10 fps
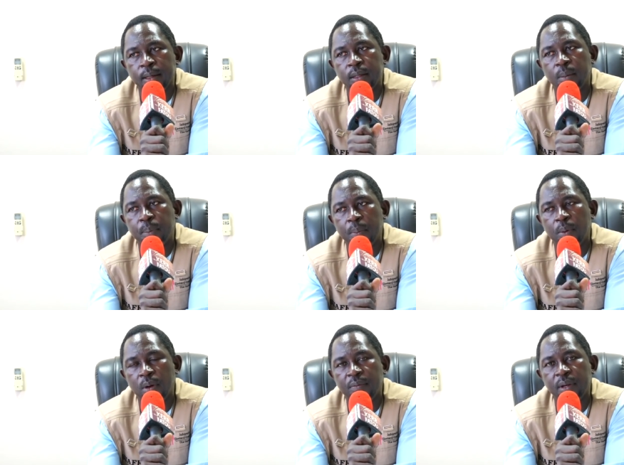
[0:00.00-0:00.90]
The
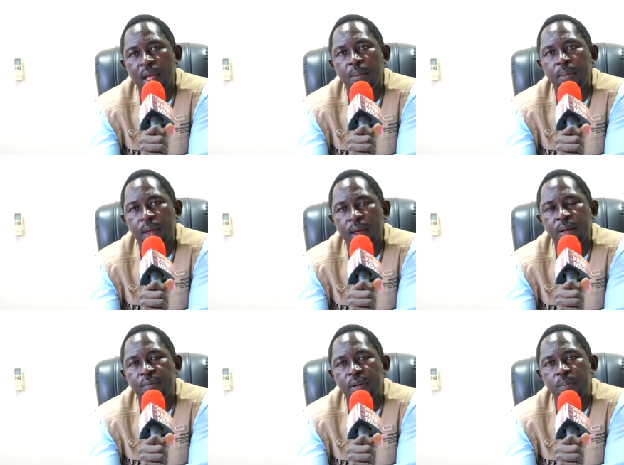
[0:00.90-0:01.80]
people of the Gambia
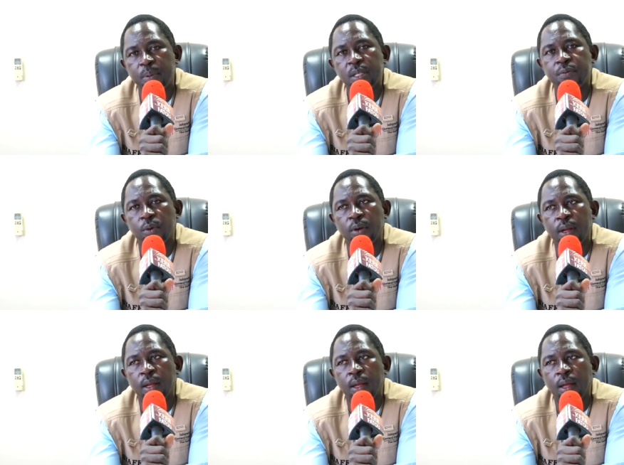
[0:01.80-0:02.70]
are very peaceful.
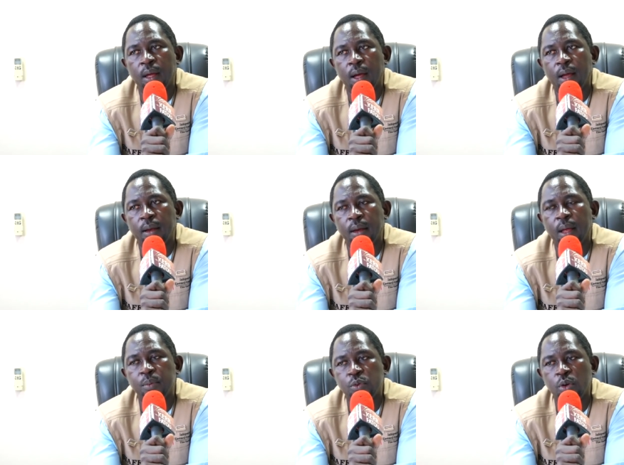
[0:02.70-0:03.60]
And
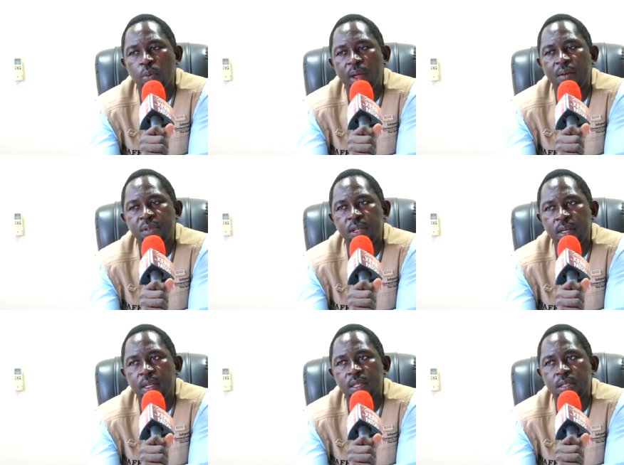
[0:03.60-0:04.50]
I'm sure we have
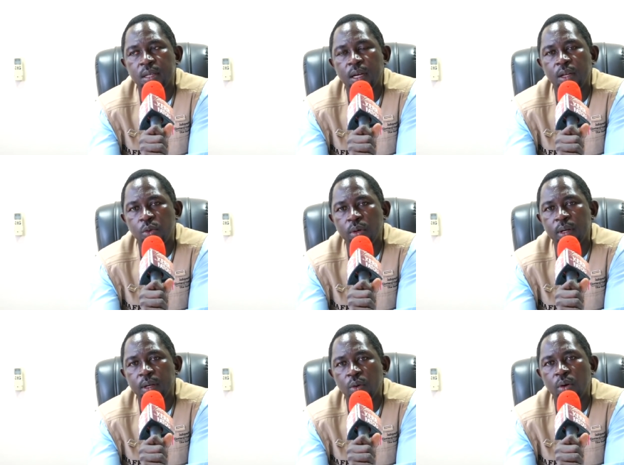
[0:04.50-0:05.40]
seen this
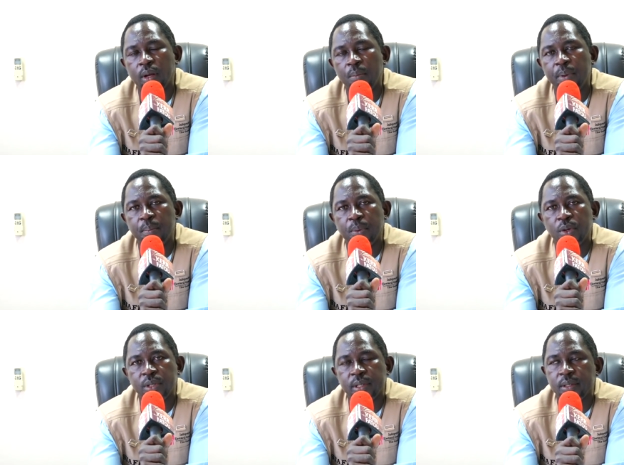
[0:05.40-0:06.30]
during the whole campaign
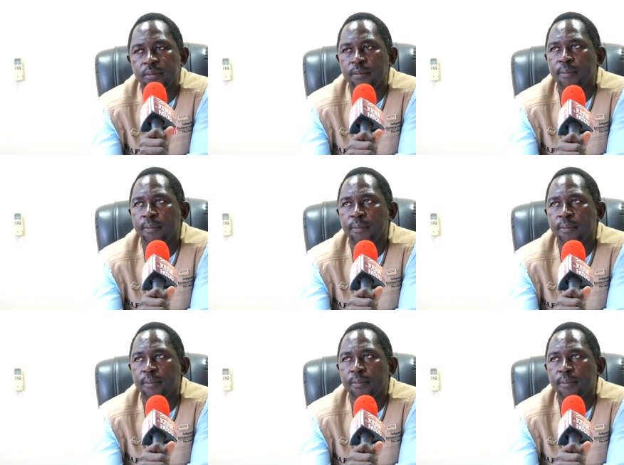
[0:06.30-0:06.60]
process.